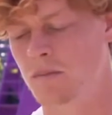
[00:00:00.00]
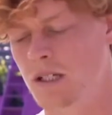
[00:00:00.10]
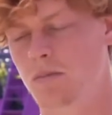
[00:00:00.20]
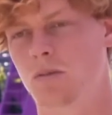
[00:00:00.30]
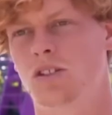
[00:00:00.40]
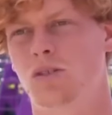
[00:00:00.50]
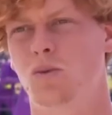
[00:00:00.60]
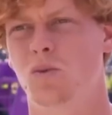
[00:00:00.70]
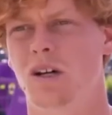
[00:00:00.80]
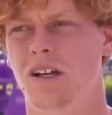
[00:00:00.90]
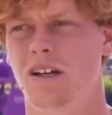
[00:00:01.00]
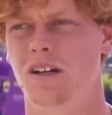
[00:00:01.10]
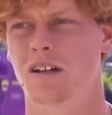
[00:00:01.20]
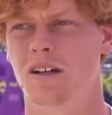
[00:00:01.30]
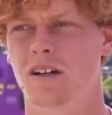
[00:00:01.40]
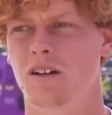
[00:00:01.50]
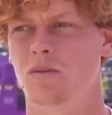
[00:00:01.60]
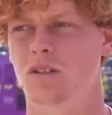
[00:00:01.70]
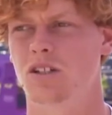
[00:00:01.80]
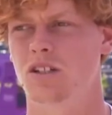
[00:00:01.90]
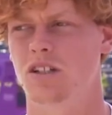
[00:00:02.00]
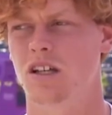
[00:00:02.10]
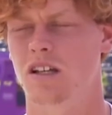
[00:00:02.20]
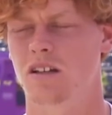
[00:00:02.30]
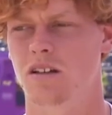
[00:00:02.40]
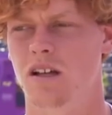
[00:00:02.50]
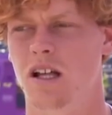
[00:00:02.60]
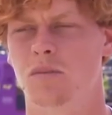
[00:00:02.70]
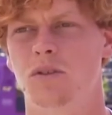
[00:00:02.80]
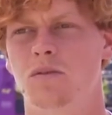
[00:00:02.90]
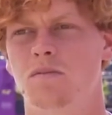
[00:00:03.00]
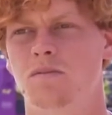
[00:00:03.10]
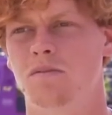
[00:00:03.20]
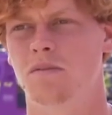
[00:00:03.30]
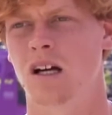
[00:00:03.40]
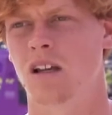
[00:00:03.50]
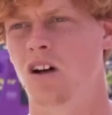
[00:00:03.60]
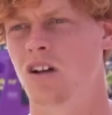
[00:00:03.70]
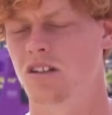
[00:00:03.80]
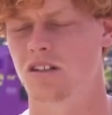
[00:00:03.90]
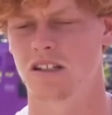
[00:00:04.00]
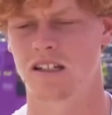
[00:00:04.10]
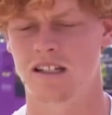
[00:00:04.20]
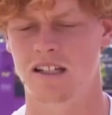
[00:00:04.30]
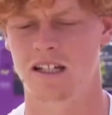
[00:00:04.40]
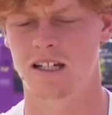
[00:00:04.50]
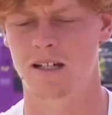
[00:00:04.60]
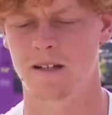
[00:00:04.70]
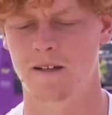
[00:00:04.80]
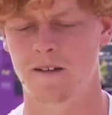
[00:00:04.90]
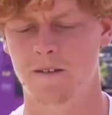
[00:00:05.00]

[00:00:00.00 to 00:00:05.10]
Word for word: in the best possible way, uh, which can help you a lot, and uh,